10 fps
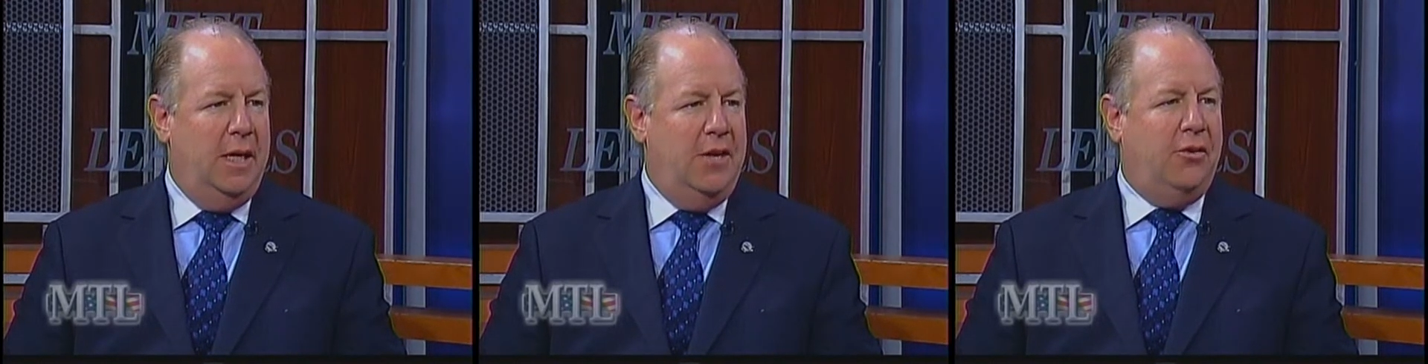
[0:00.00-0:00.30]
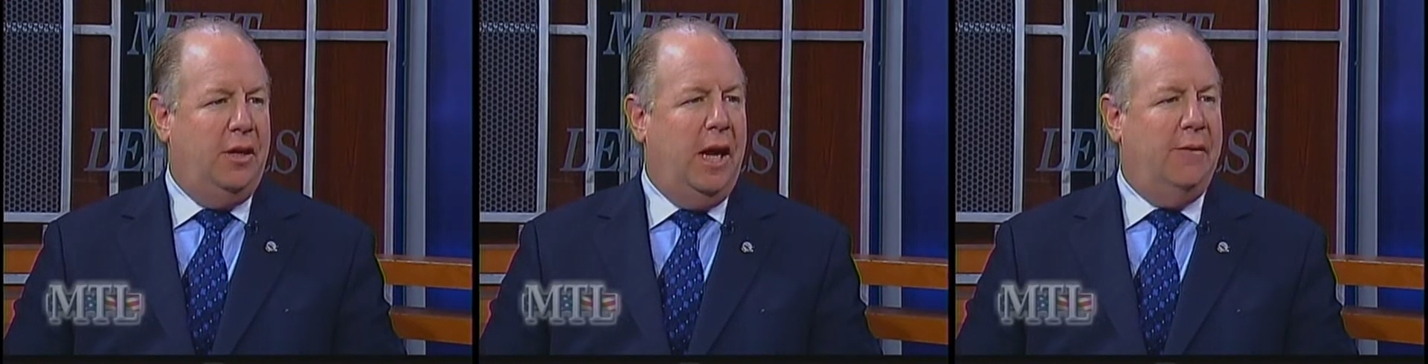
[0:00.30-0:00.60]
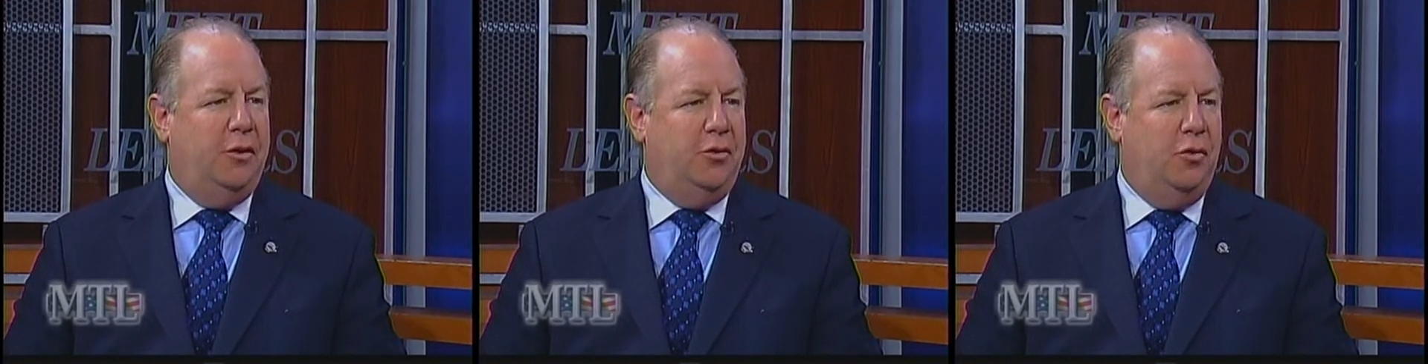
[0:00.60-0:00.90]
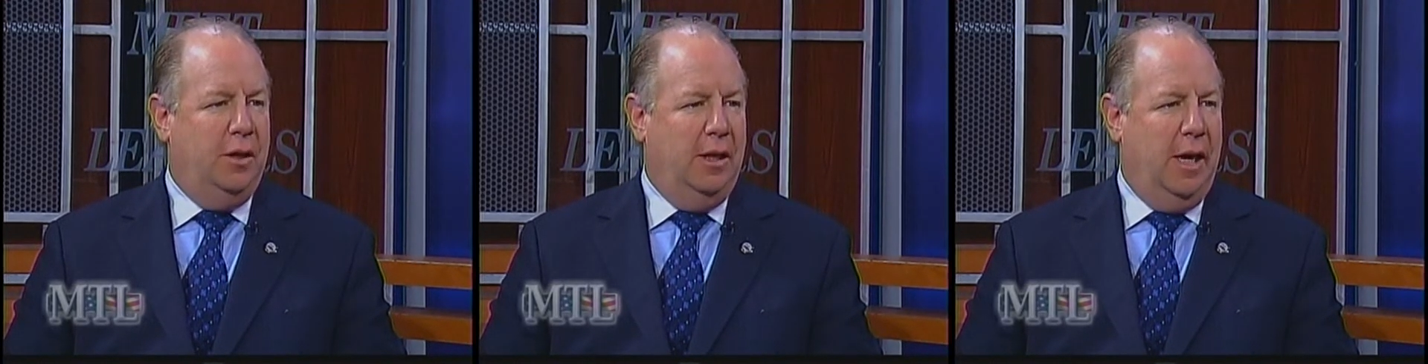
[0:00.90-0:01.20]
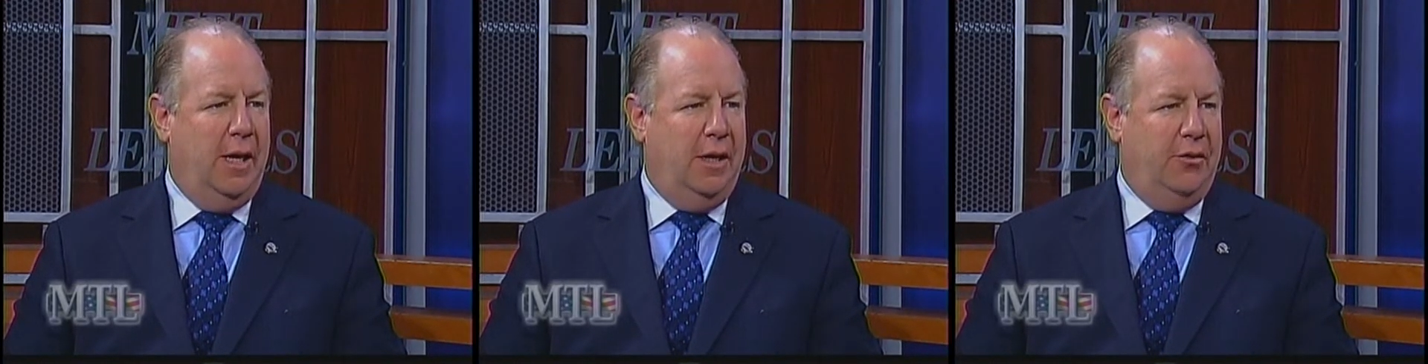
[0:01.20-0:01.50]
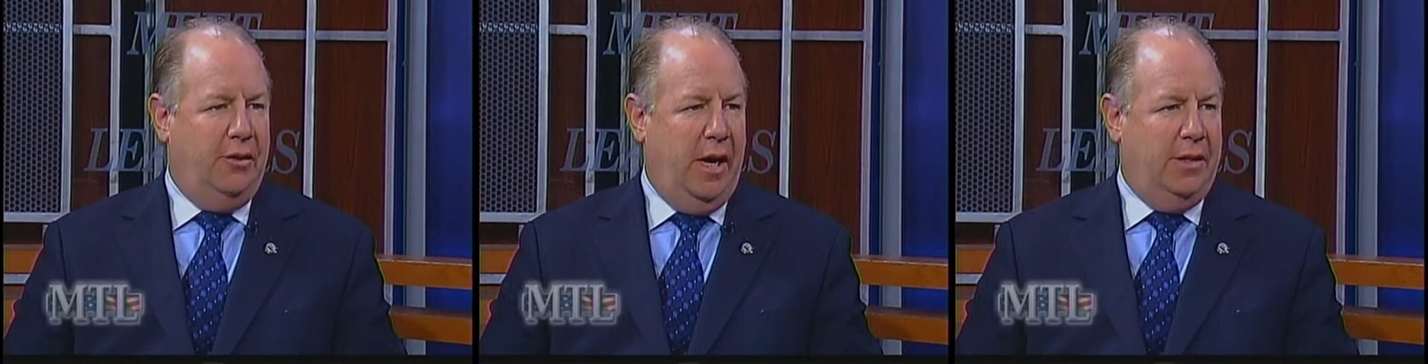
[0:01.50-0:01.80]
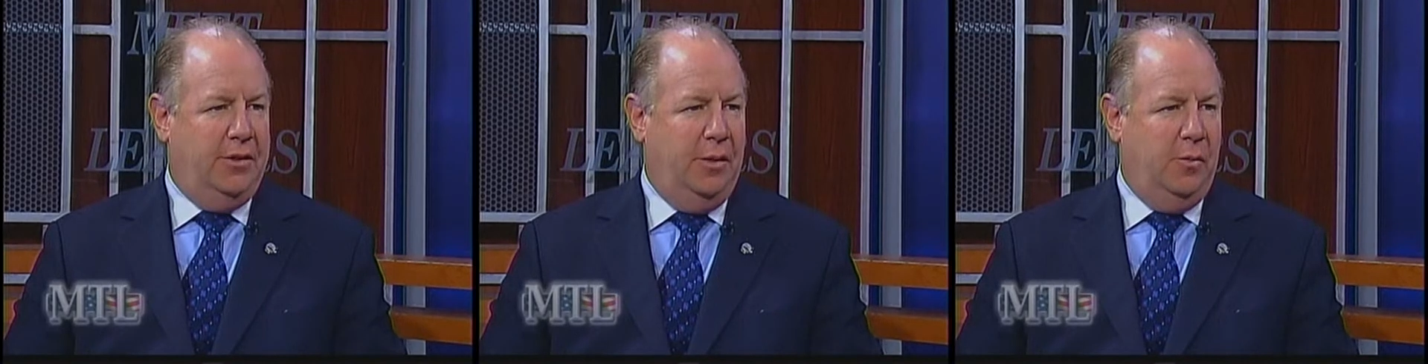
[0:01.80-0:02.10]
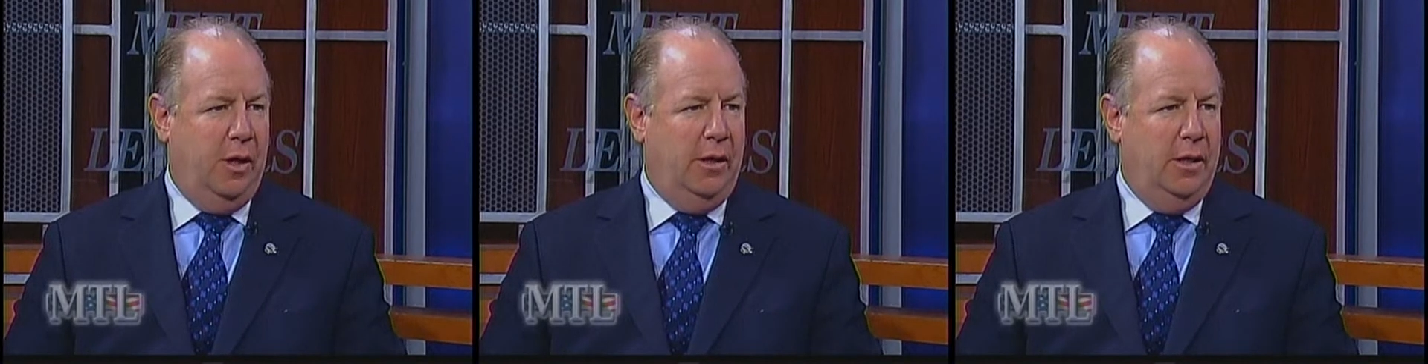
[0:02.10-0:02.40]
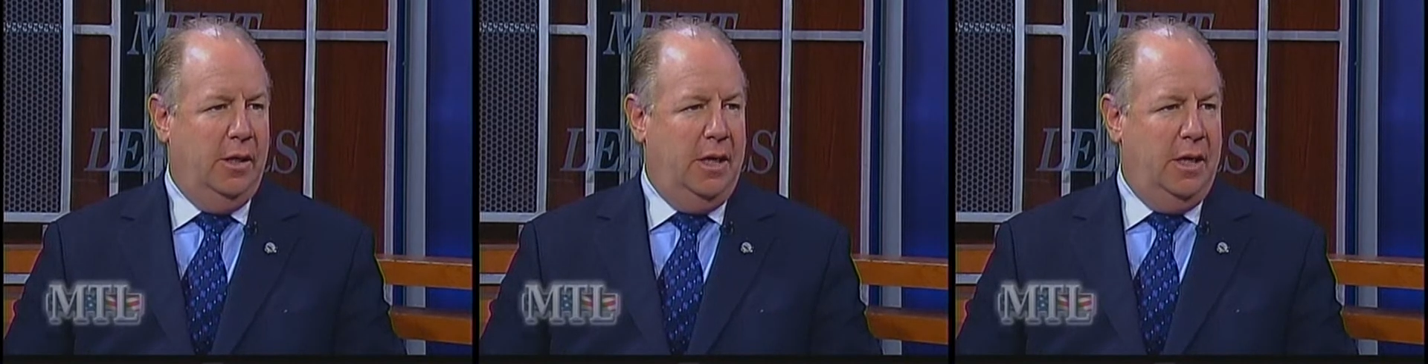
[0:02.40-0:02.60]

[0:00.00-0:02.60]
he's going to have to draw the line in the sand somewhere.